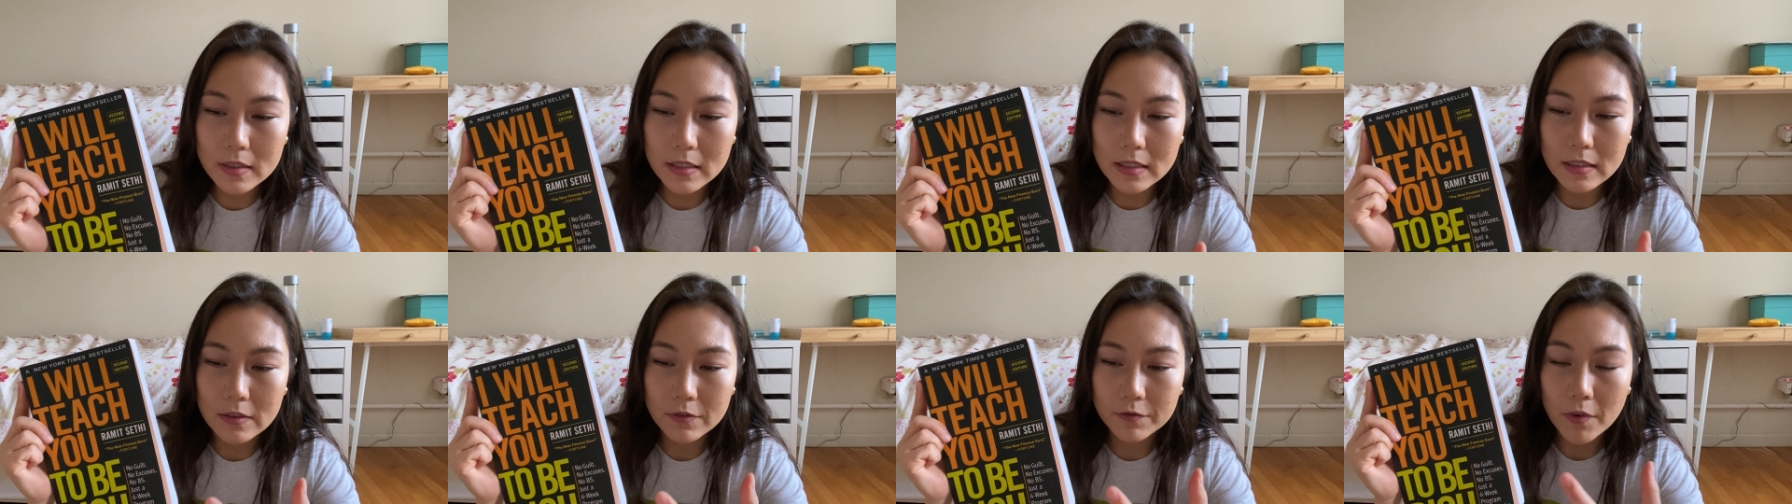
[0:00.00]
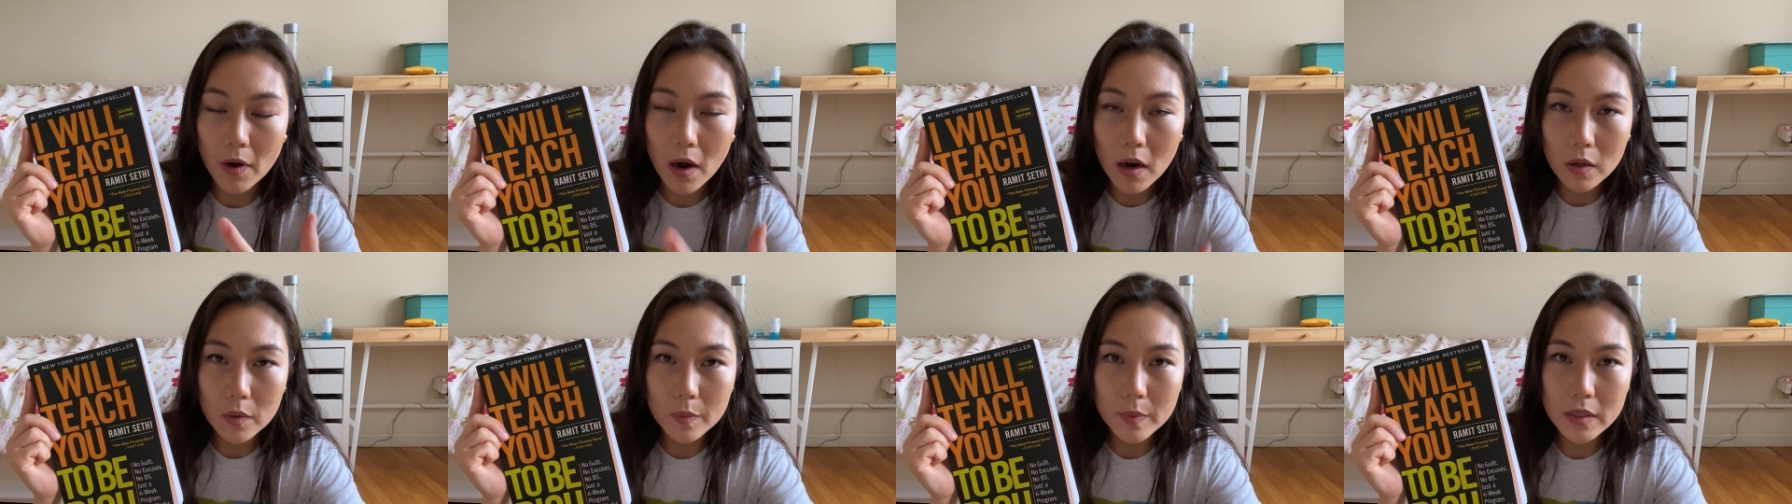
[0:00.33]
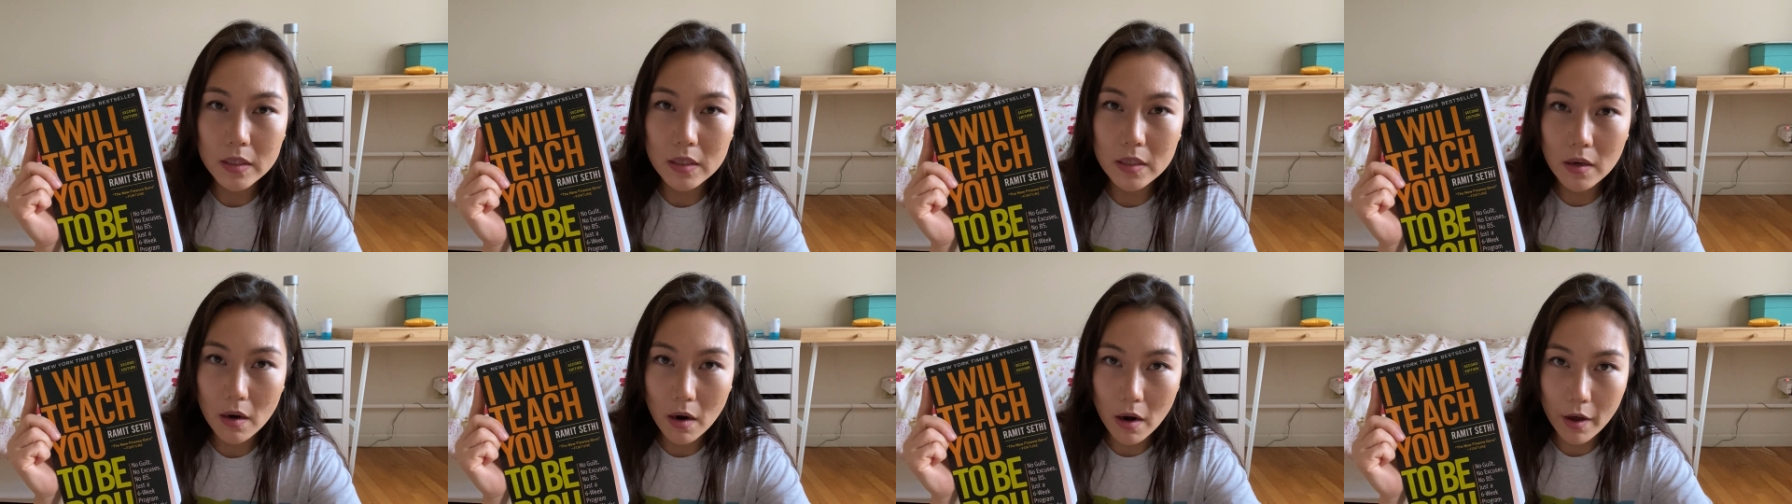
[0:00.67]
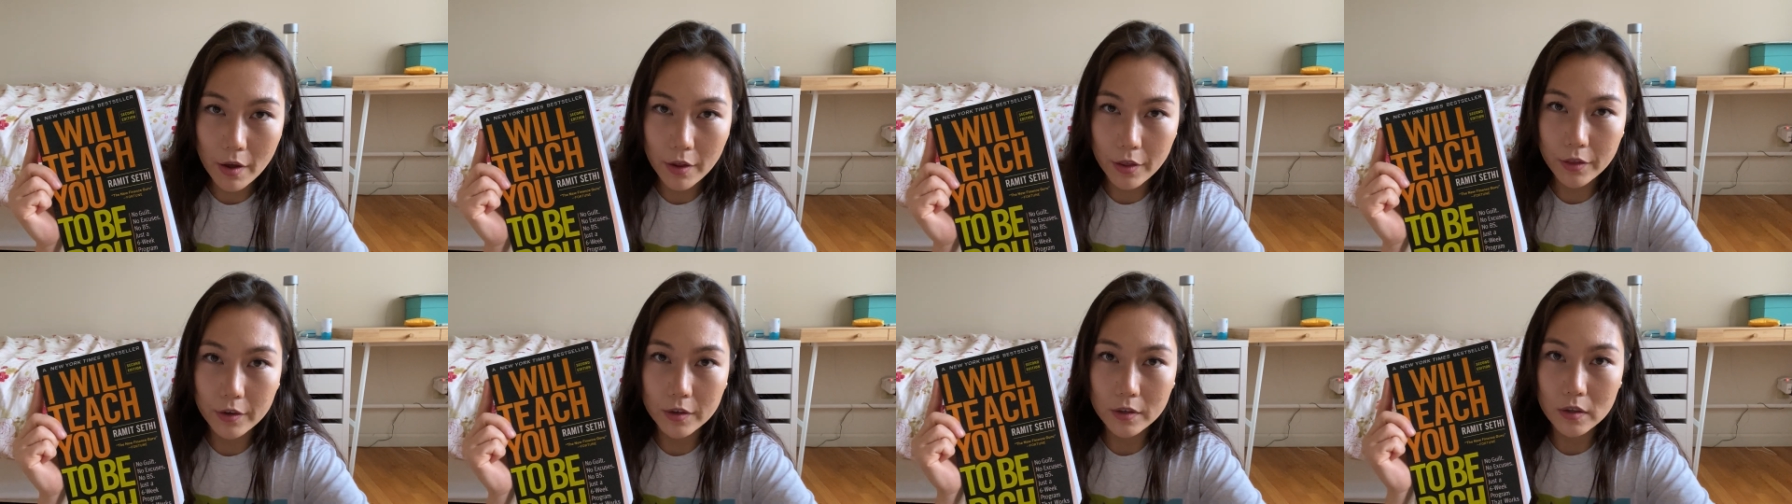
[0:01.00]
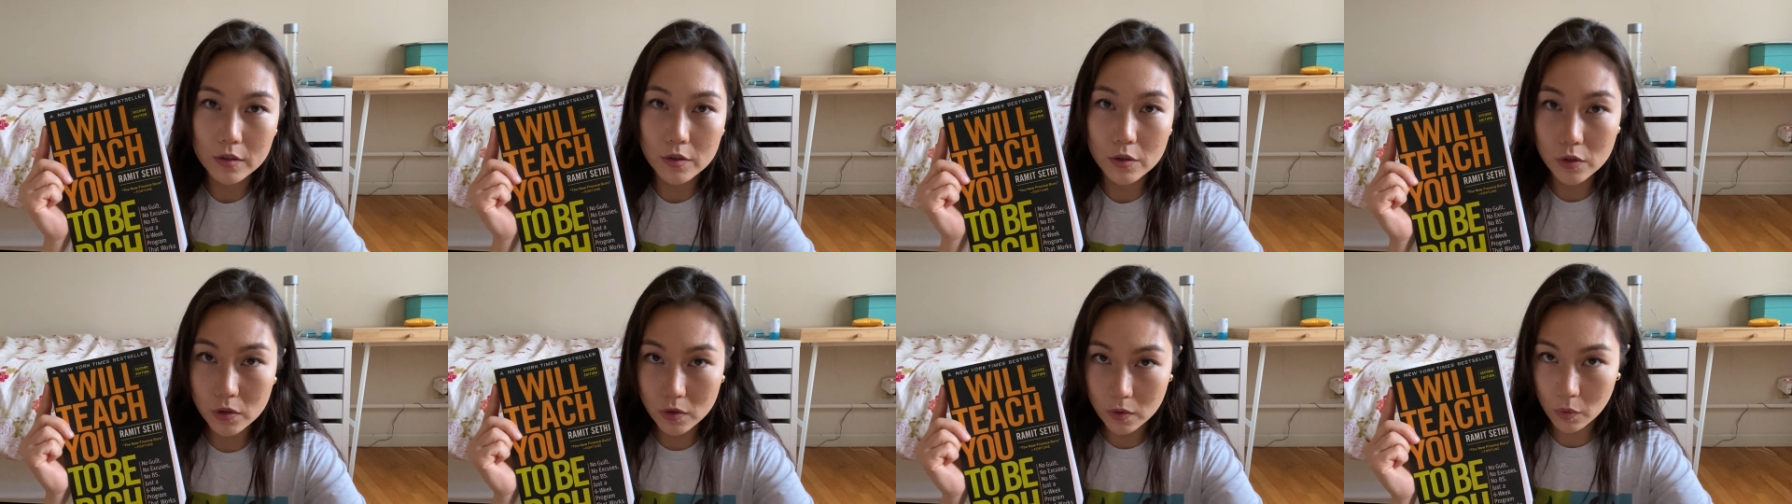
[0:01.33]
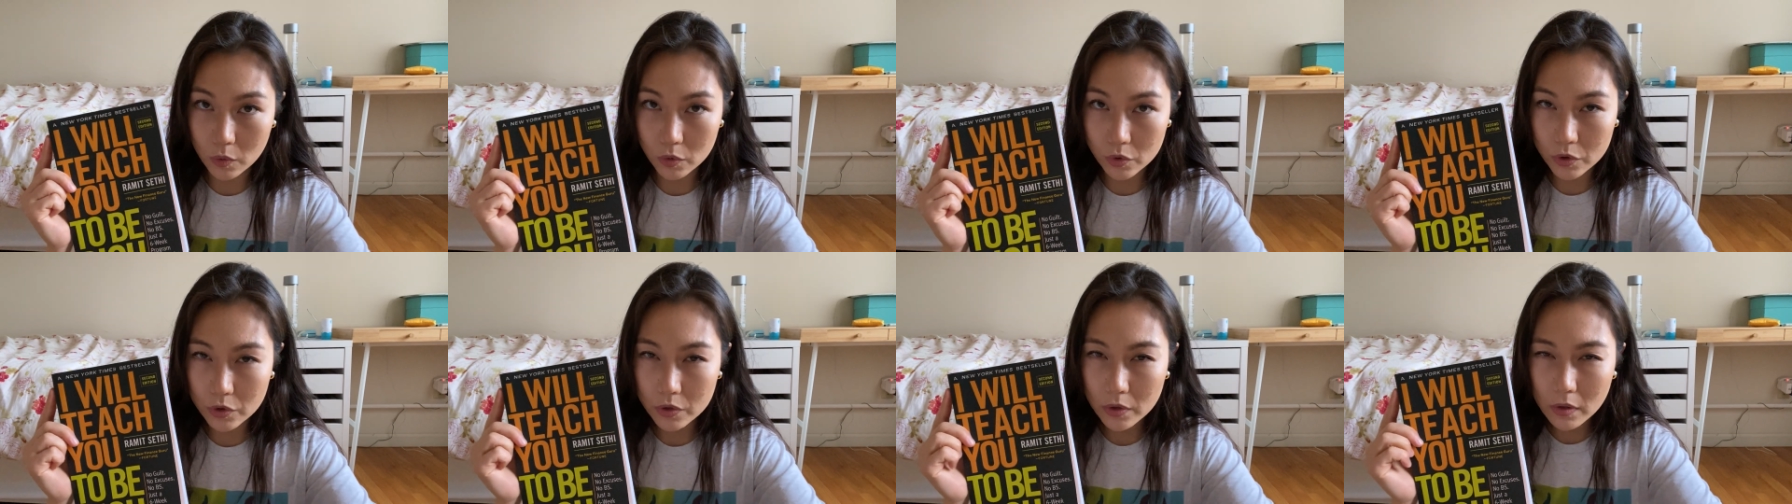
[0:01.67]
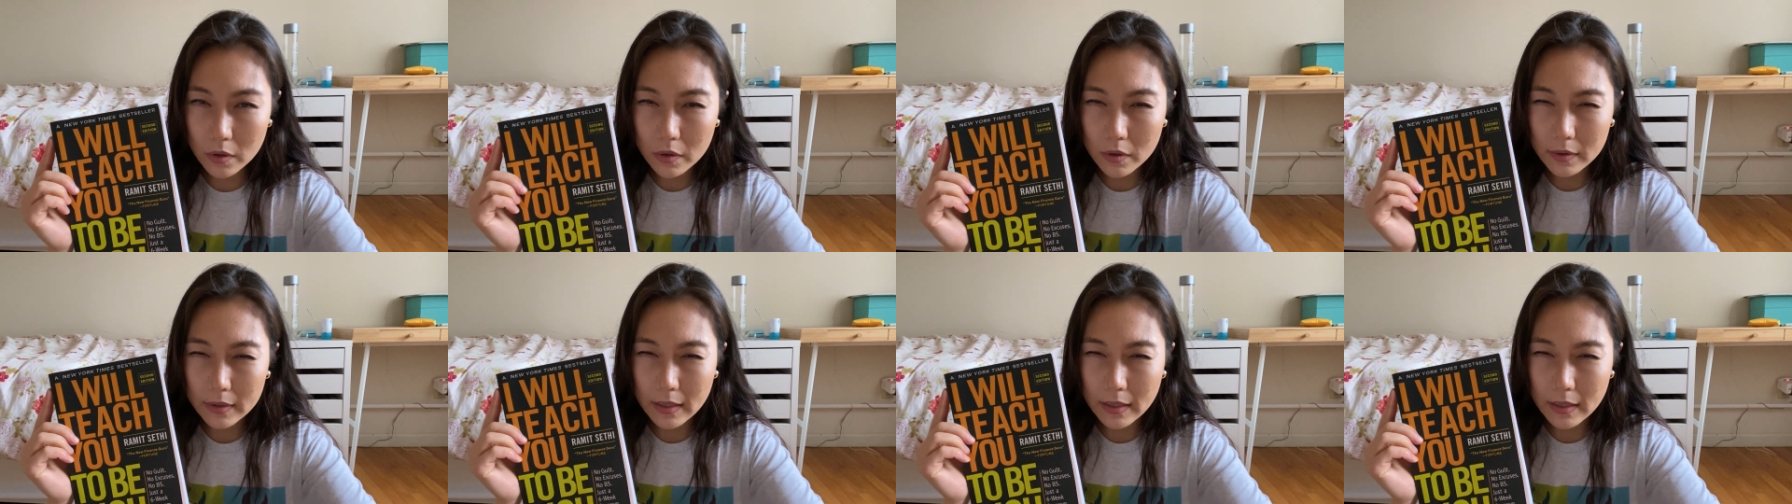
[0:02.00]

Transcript: is following the author on social,